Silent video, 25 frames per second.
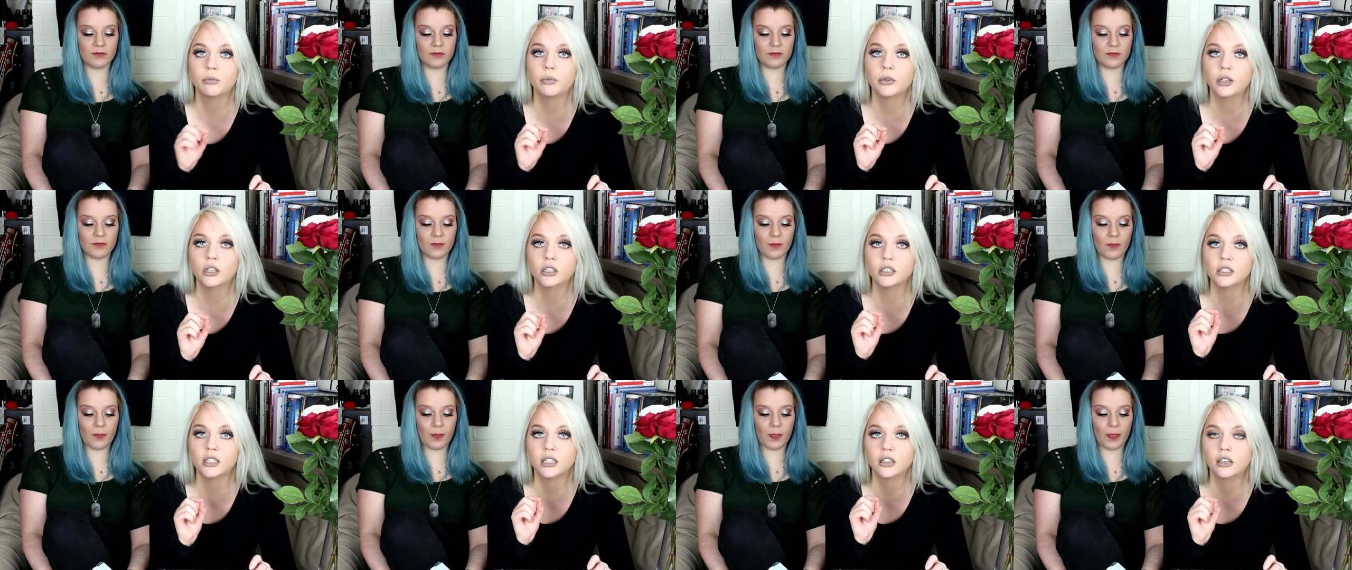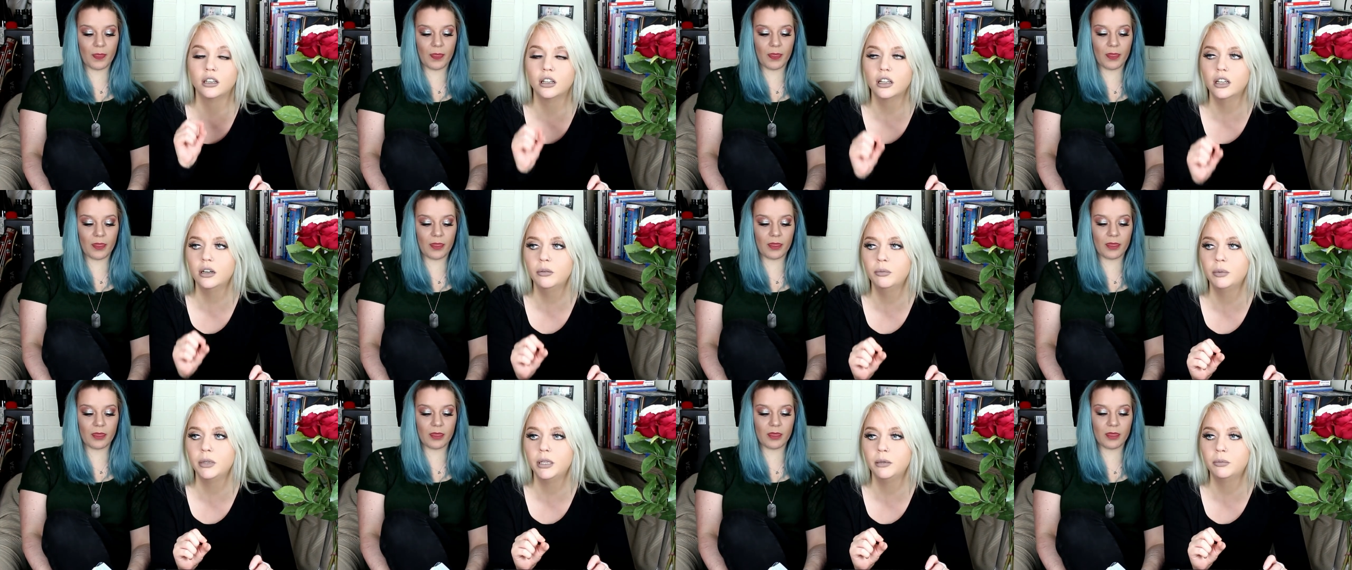Speaker 1: but a
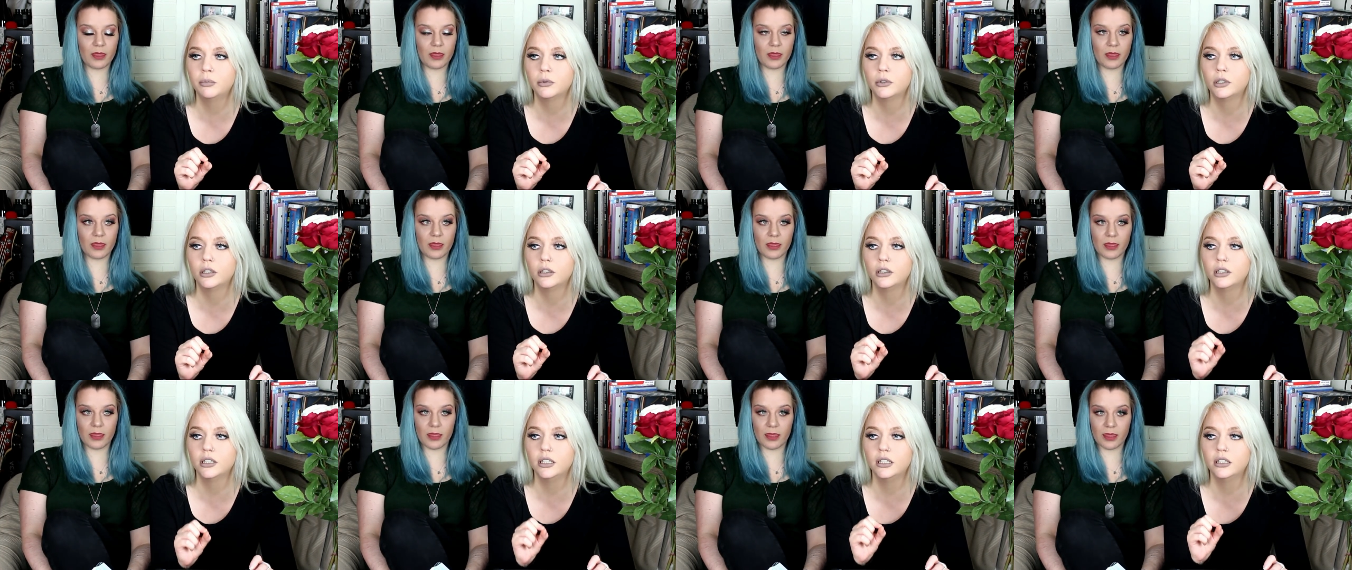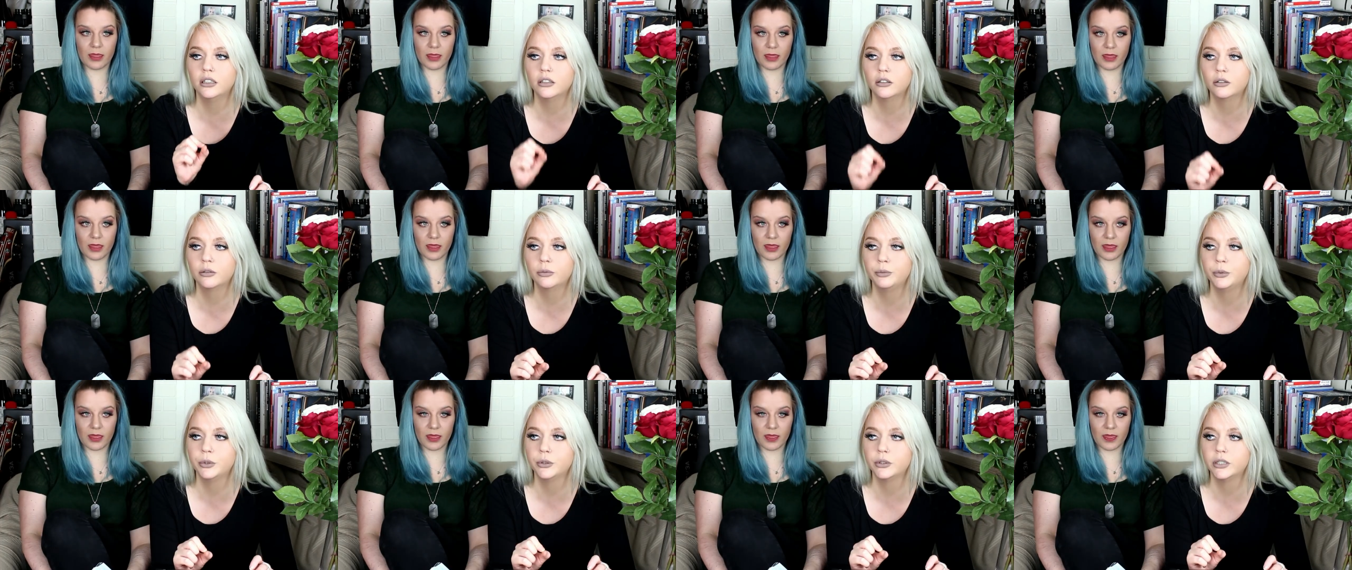lot of people in the
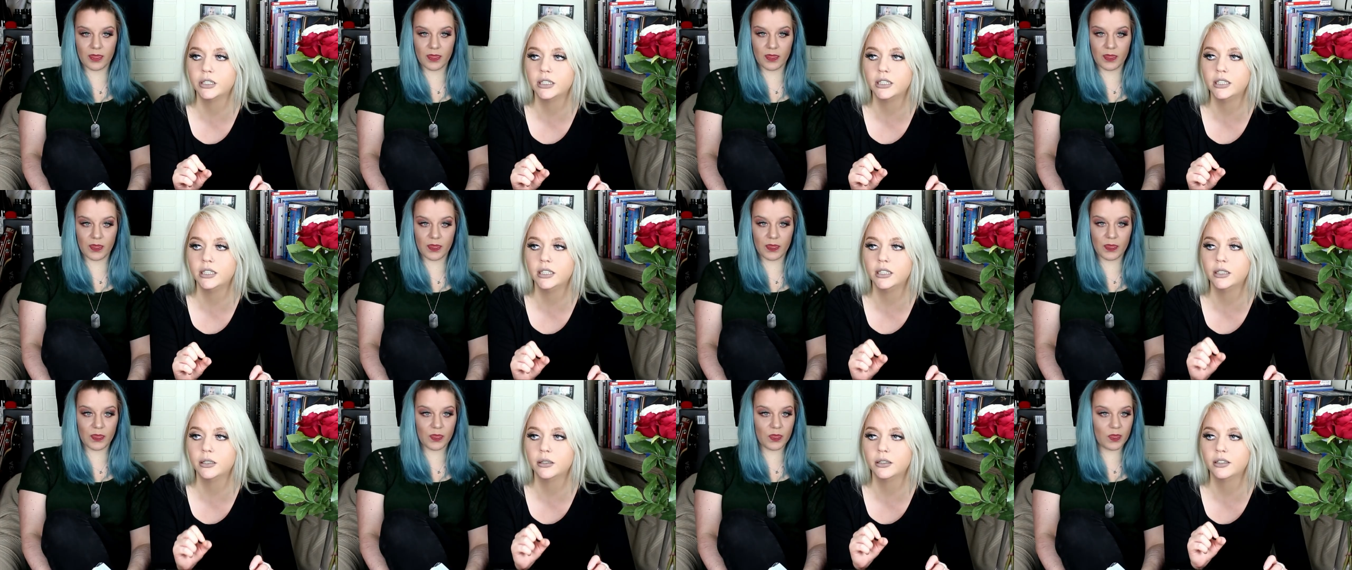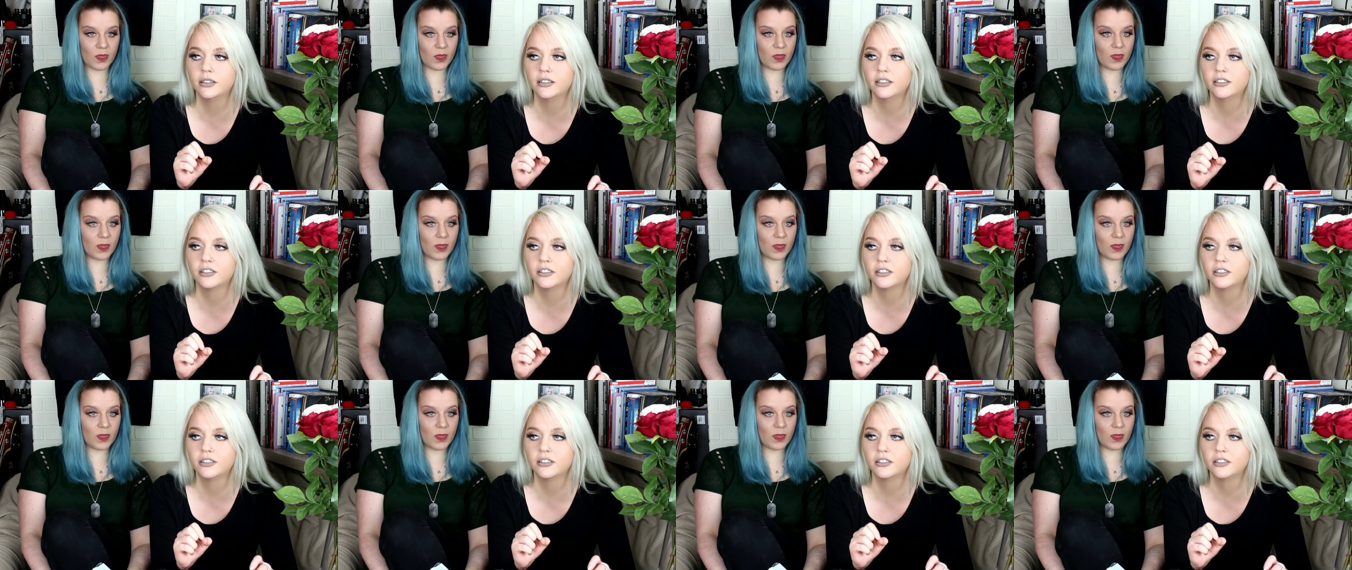community,